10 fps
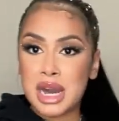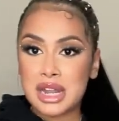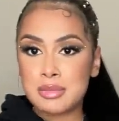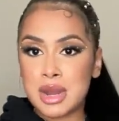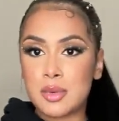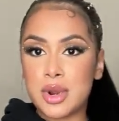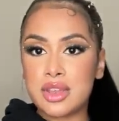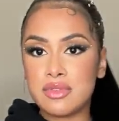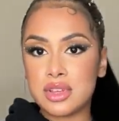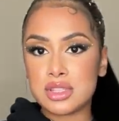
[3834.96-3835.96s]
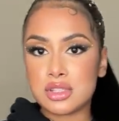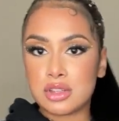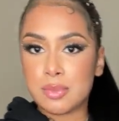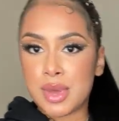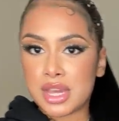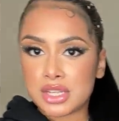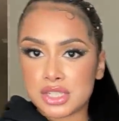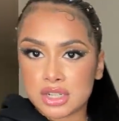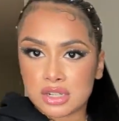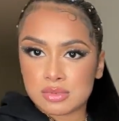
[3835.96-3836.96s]
Body by Raven. So the
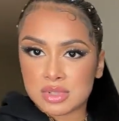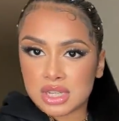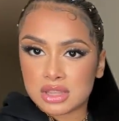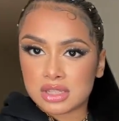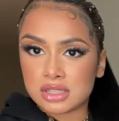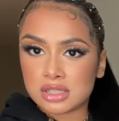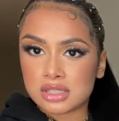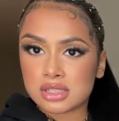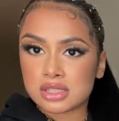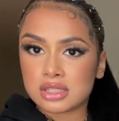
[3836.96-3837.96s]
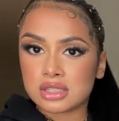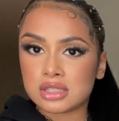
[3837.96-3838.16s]
packaging comes like this.